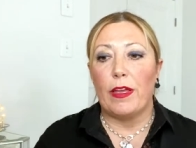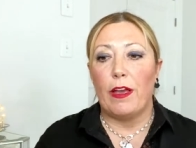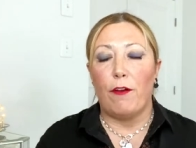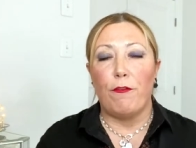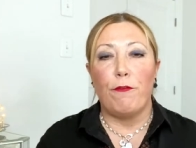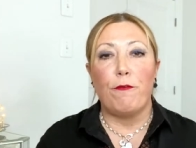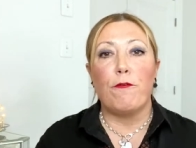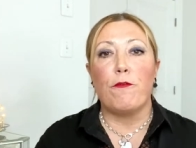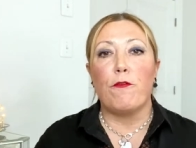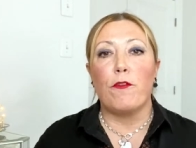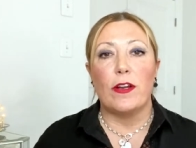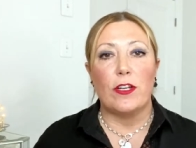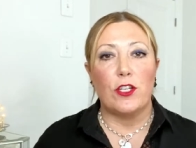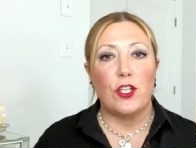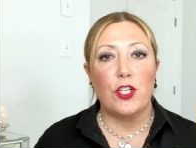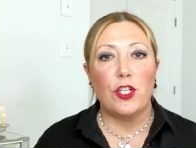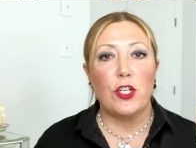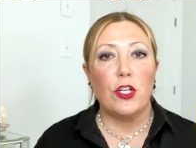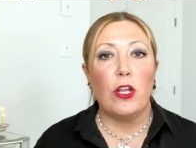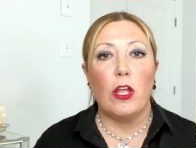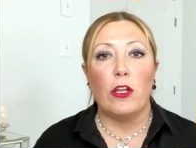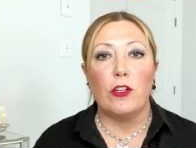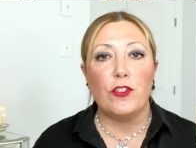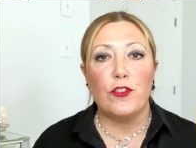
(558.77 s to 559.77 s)
a fresh
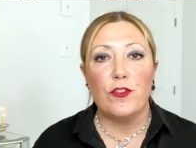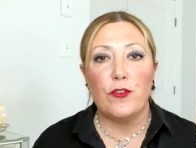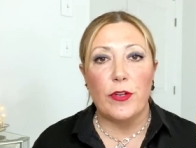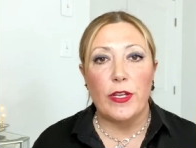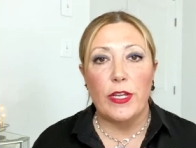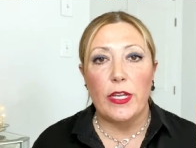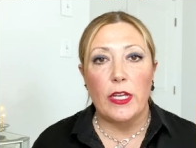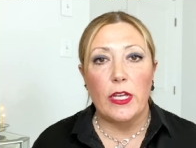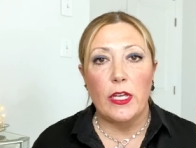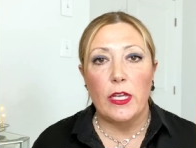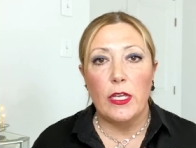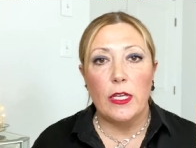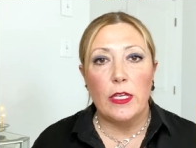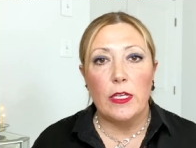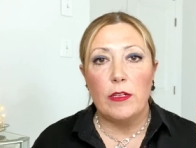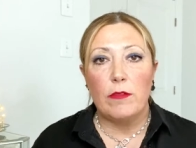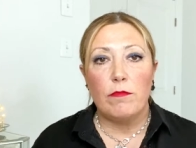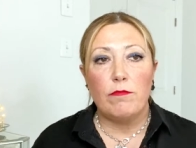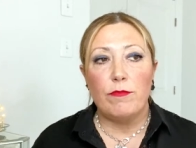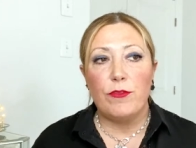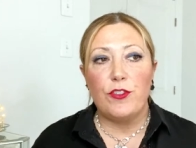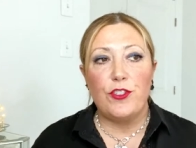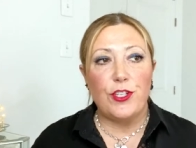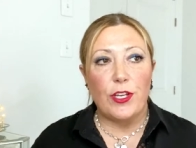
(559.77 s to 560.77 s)
laundry
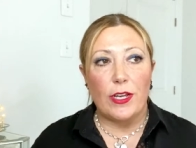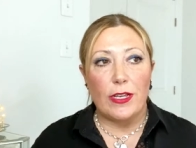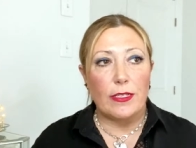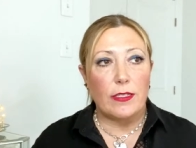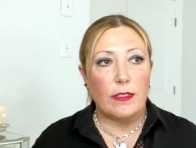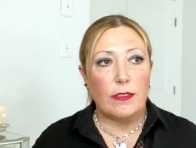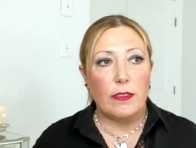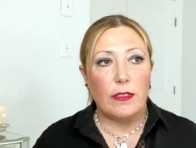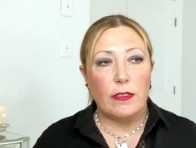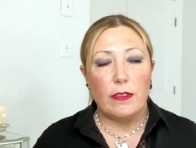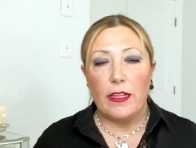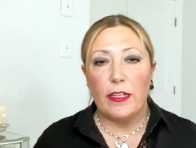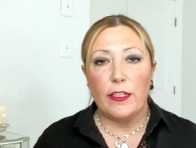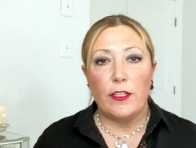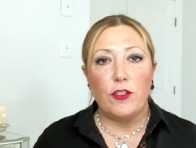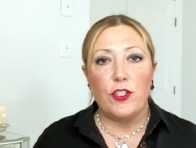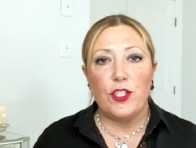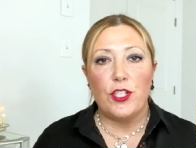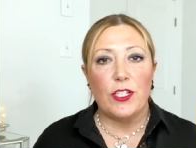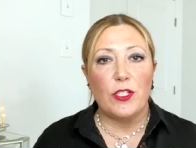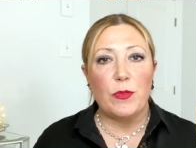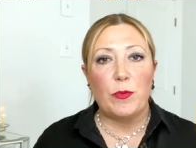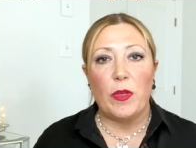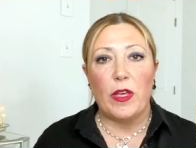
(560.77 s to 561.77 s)
just that you
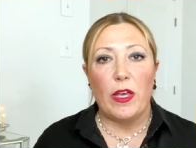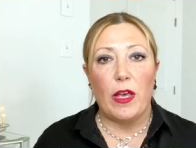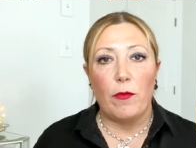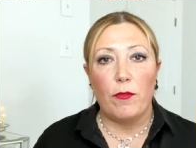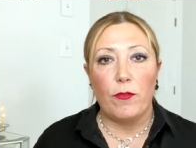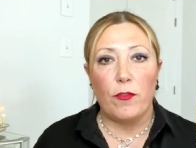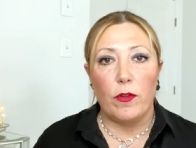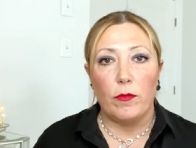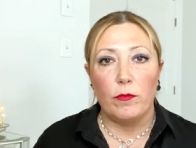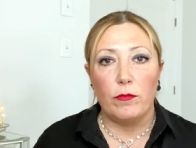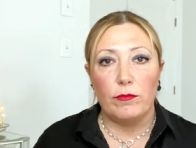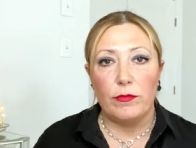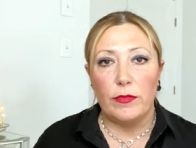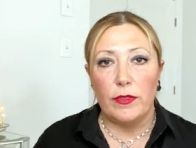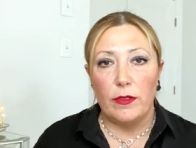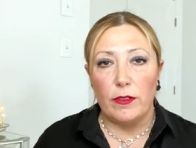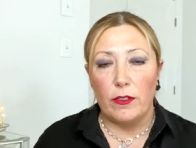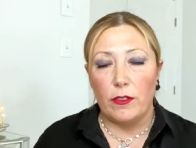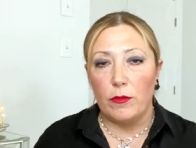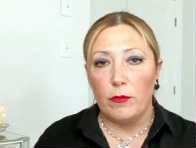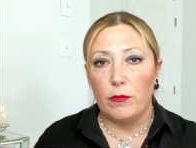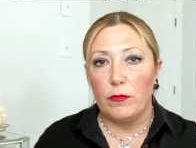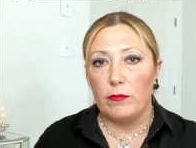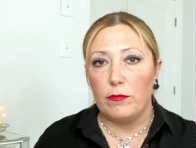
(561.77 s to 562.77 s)
just pick up from you
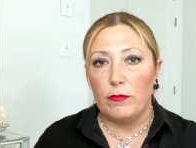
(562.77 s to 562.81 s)
know